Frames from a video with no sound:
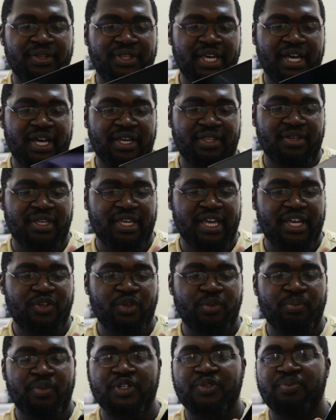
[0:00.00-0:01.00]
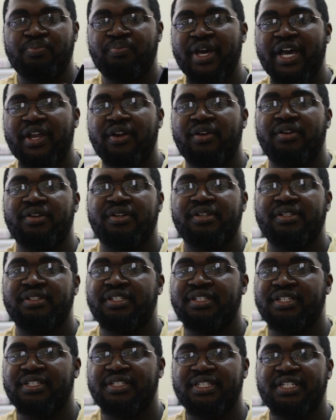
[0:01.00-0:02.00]
yeah, you can't do much better
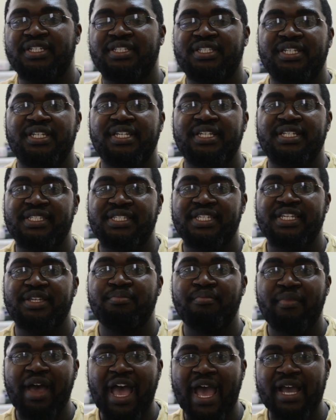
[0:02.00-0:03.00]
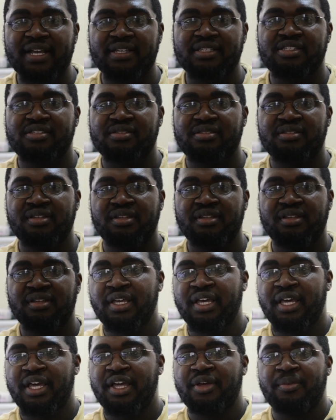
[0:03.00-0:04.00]
than the ZTE ZMAX.
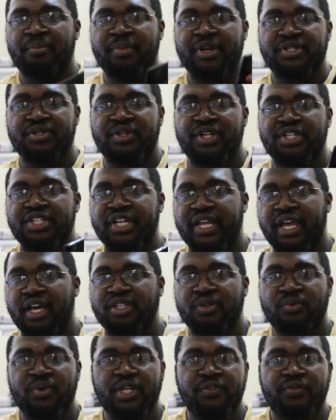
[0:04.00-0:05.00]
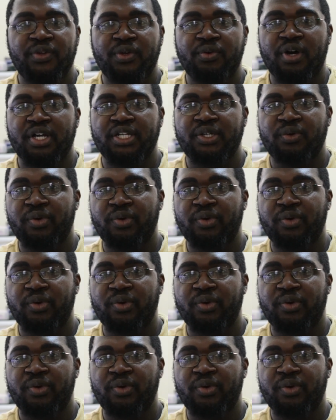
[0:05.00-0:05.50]
Make sure to check out the review on the